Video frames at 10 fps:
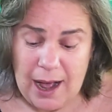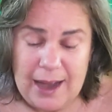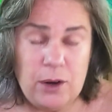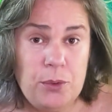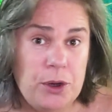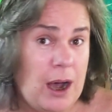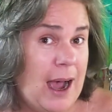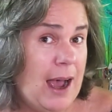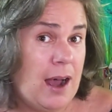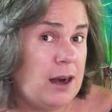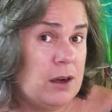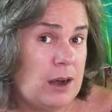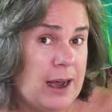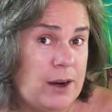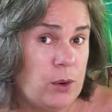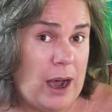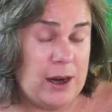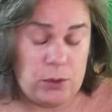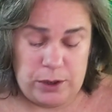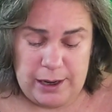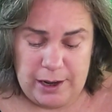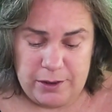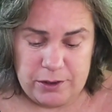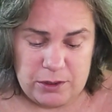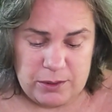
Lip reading: I don't know. I don't know how they're